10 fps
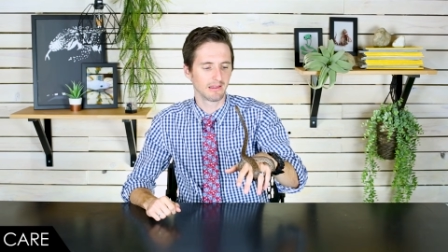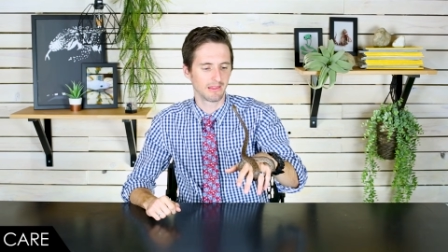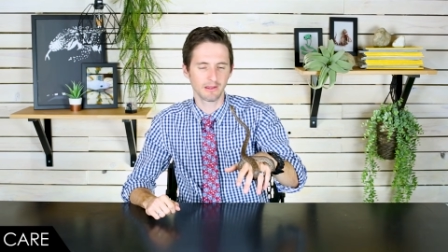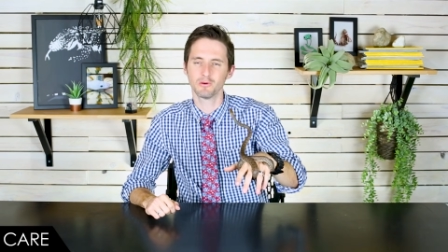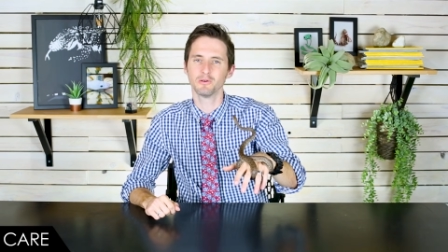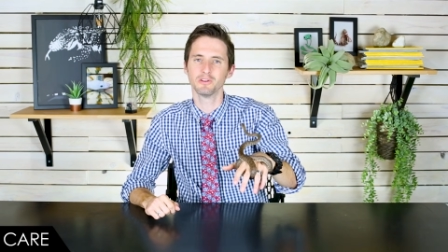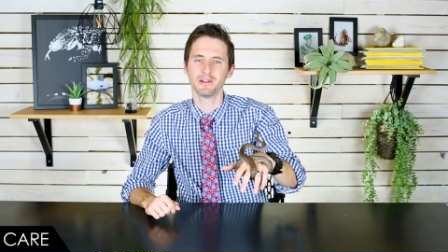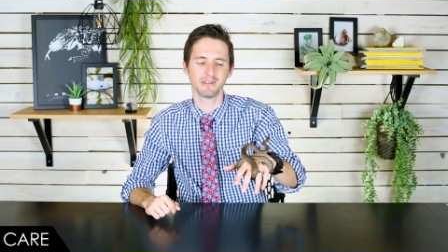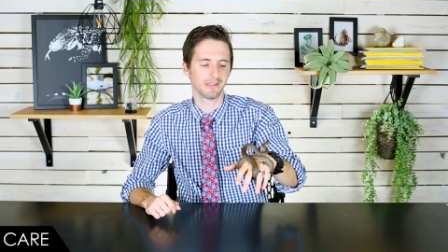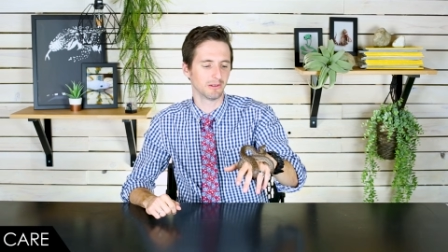They'll hold
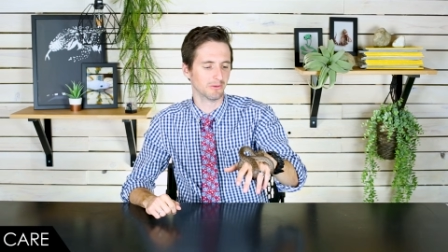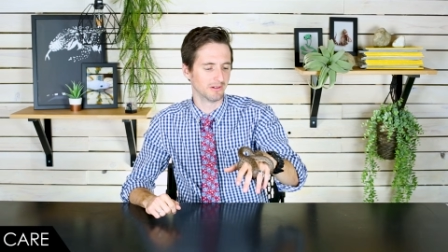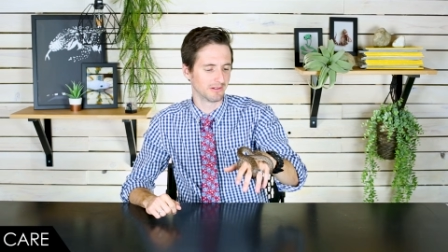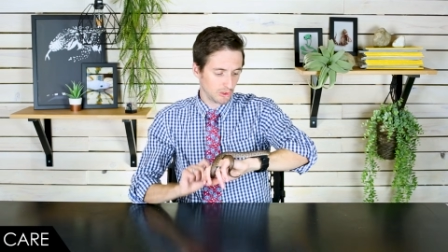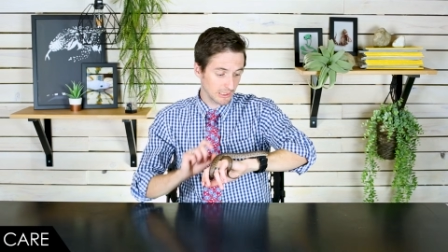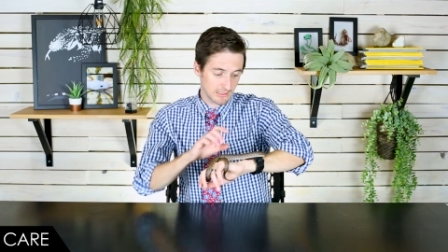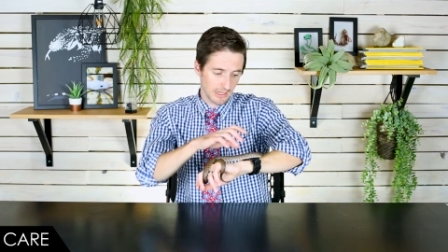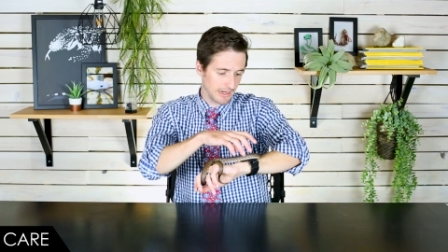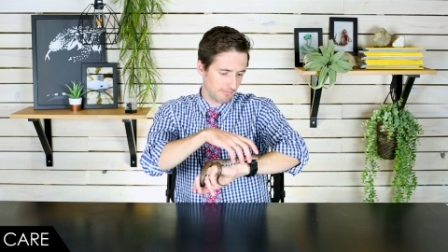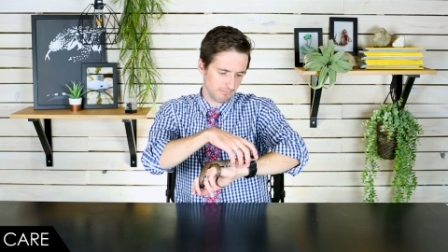on to you. Just
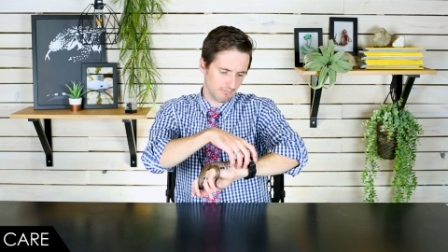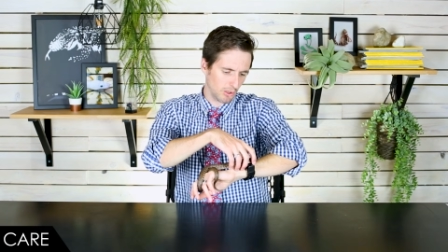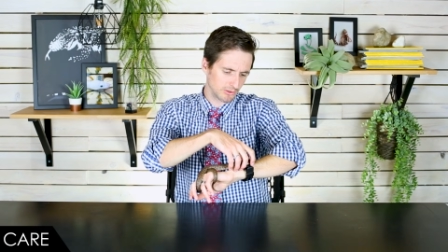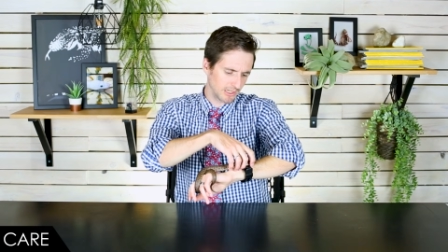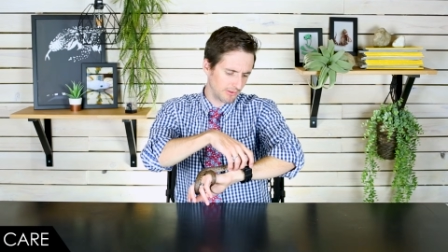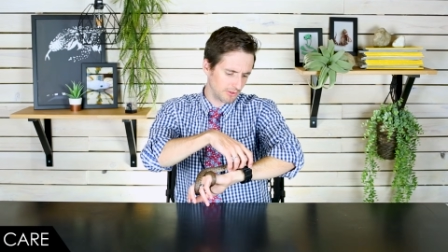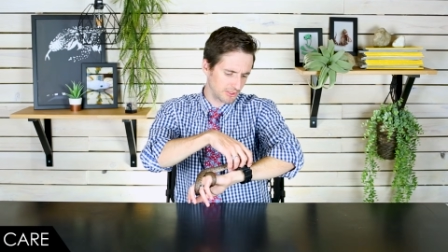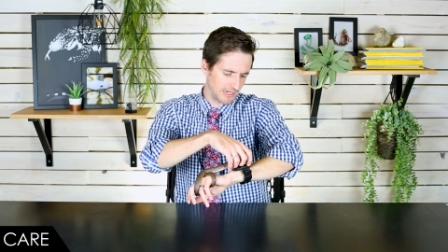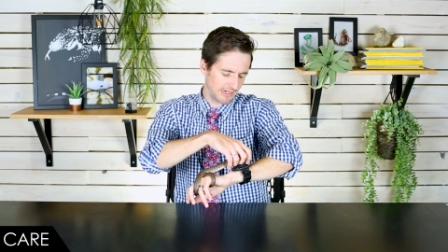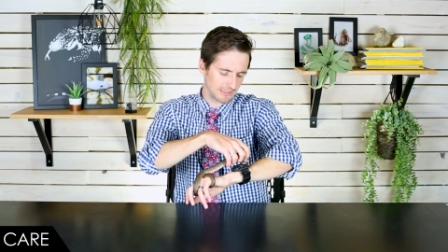like most other
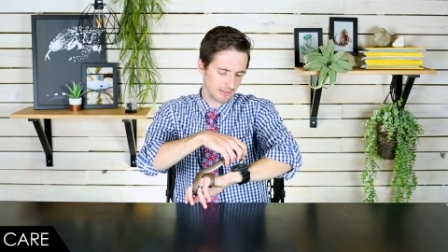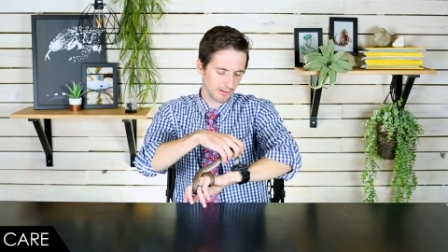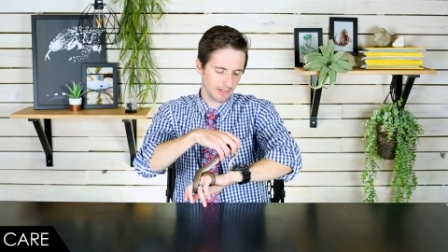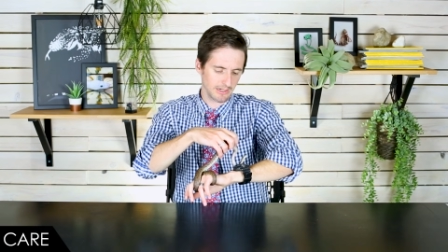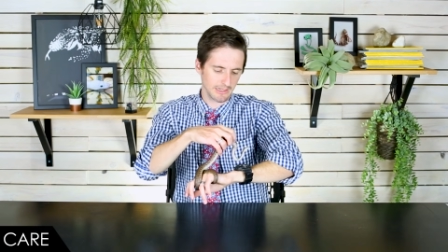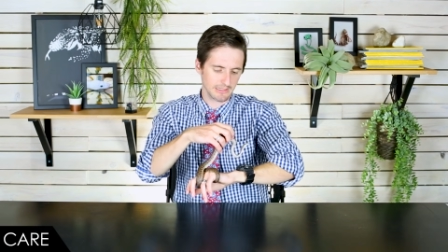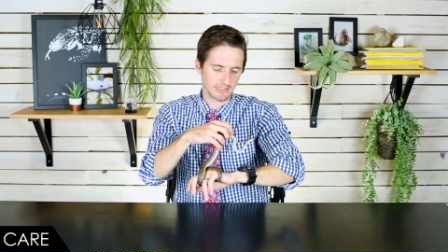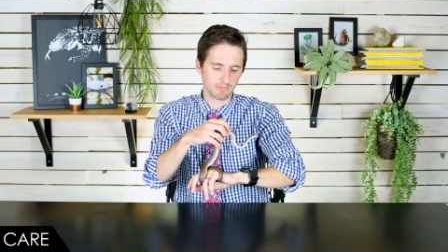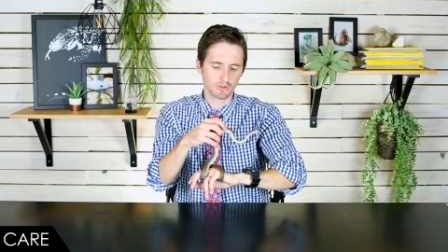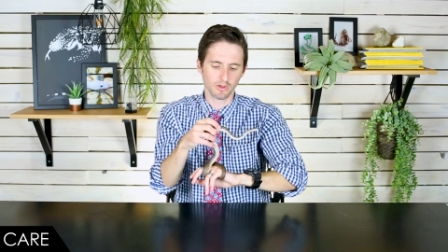snakes, they're going to need
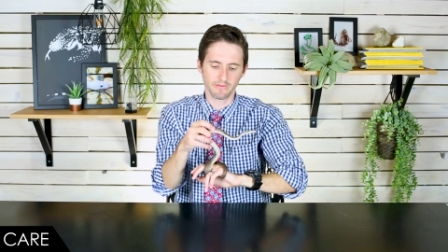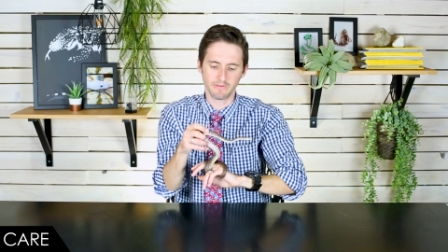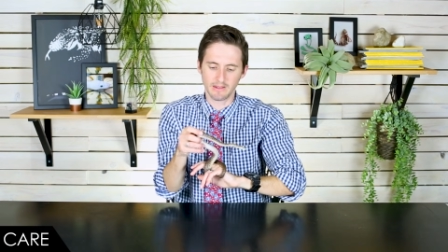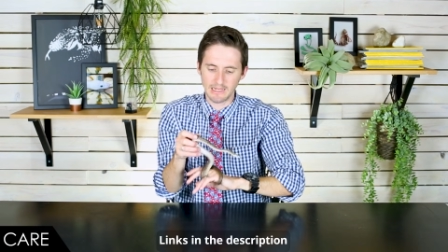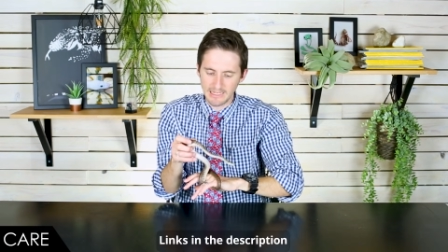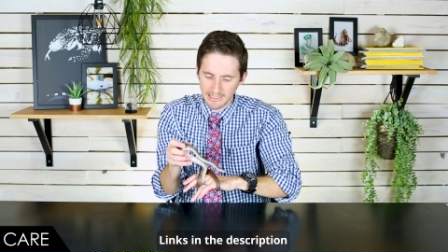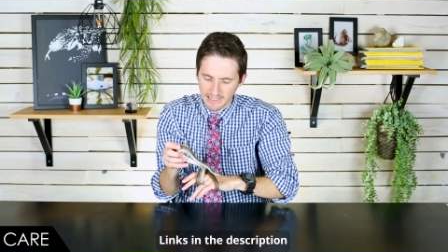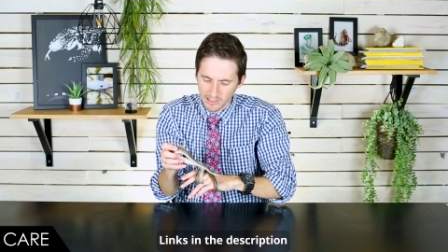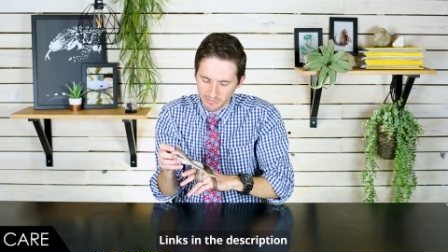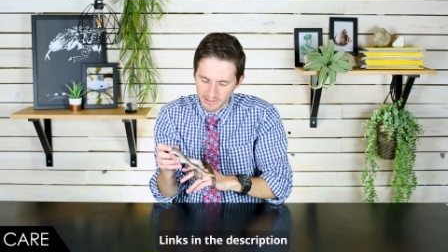some sort of
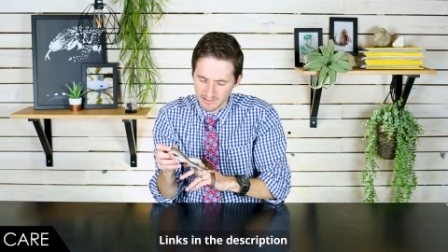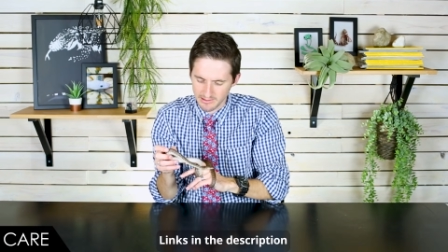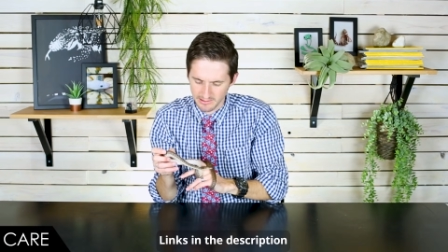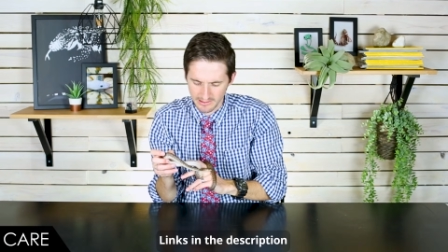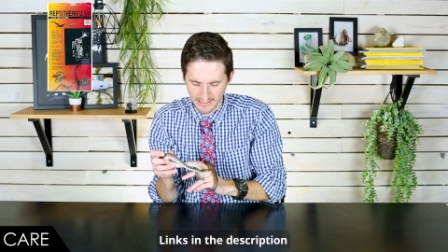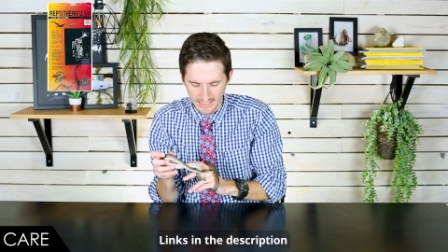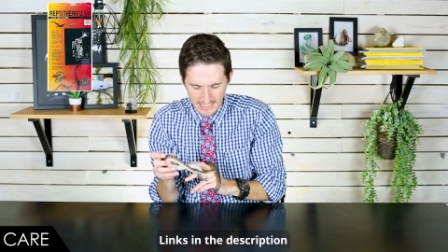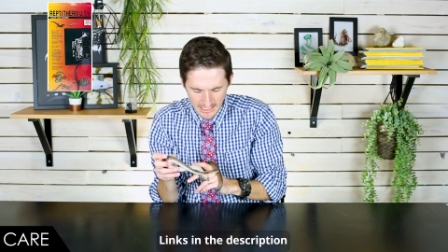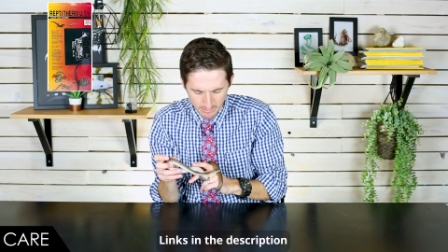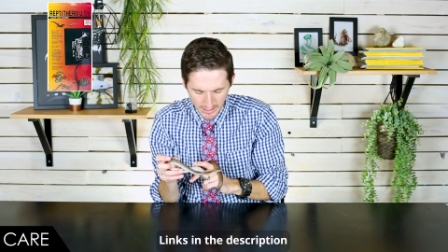heating element, like a
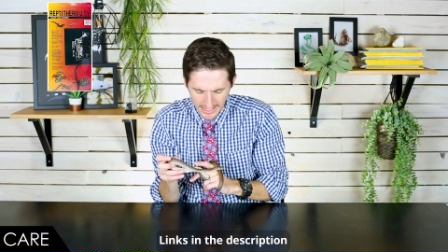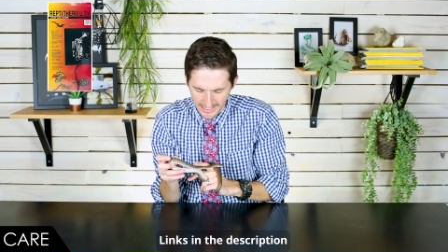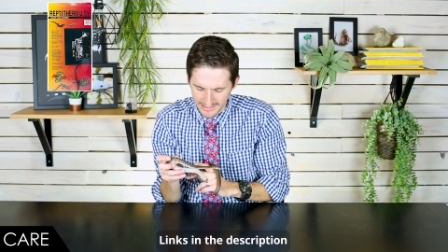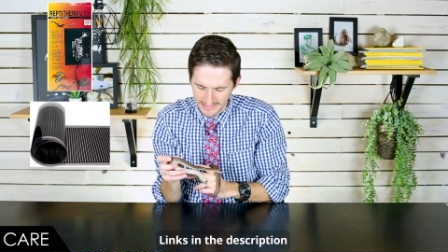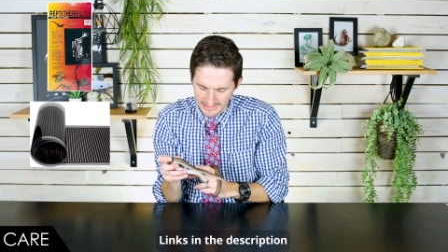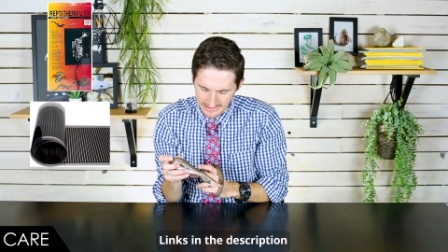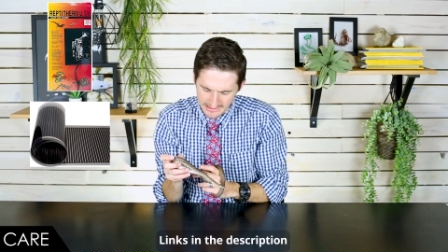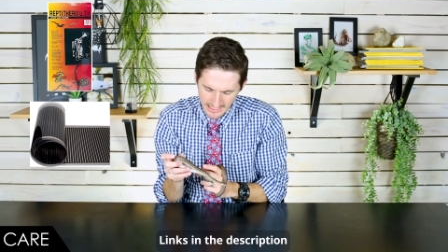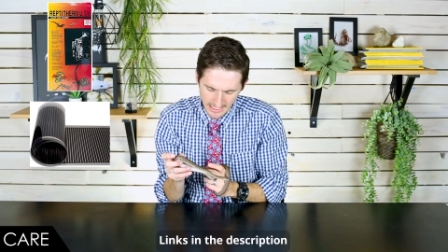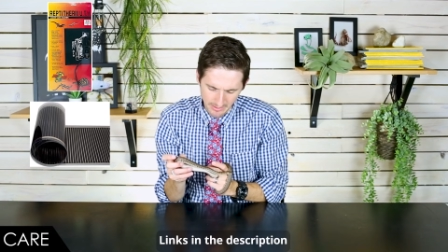heat pad,
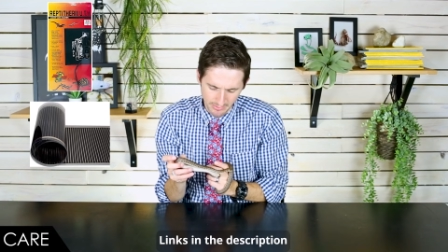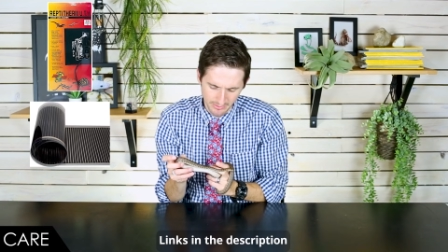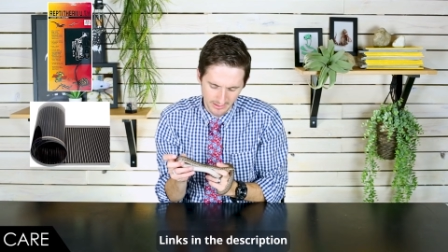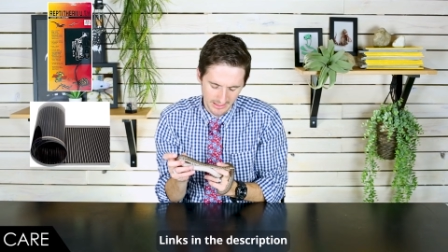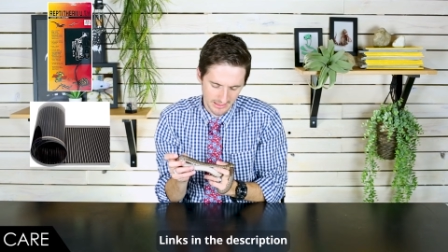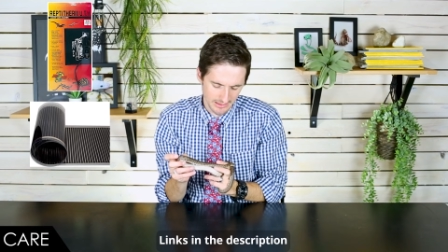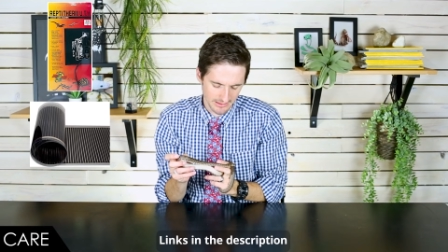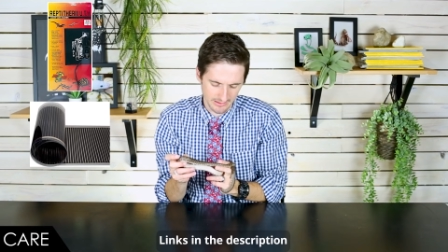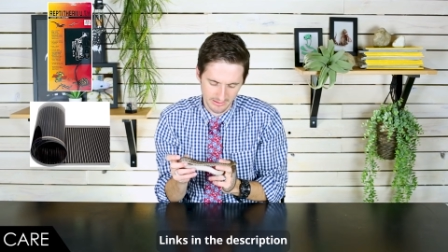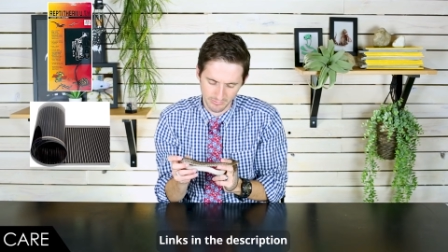heat tape,
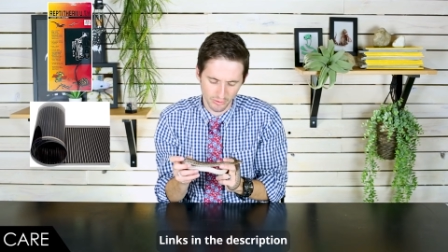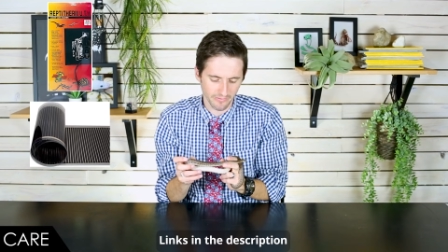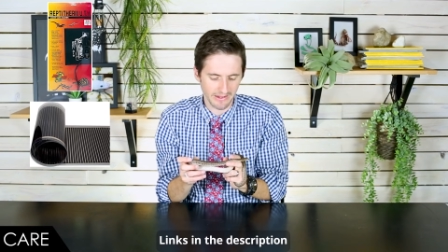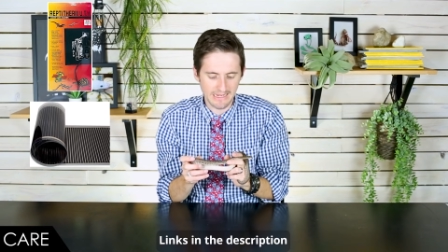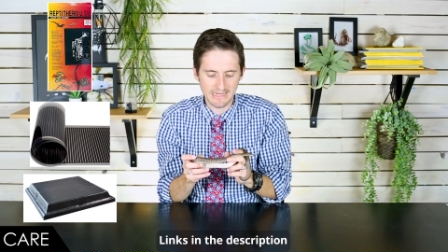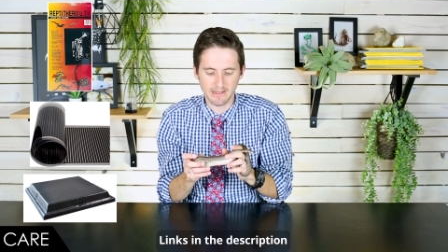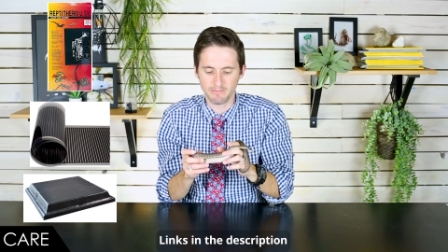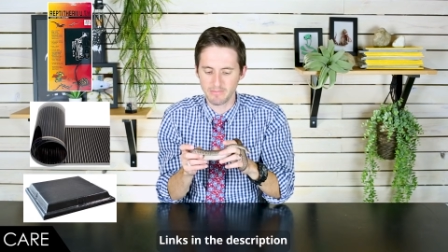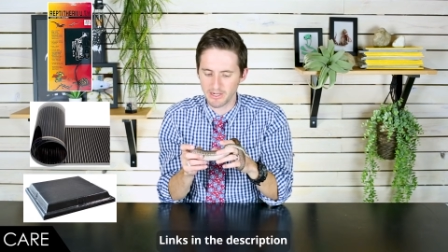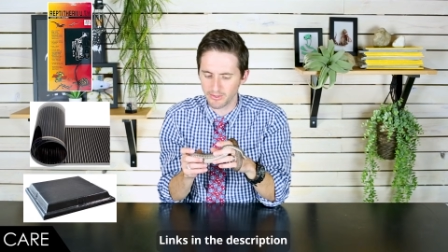some sort of a heat
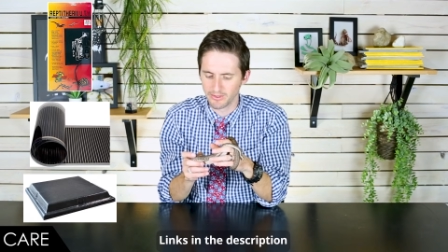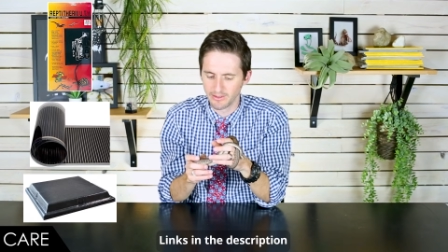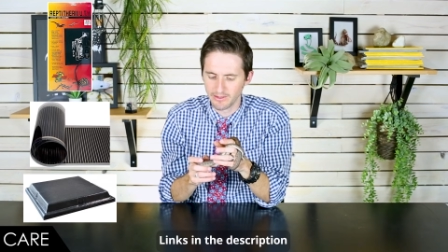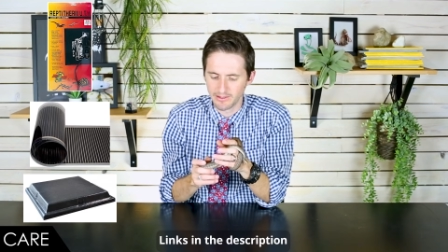emitter.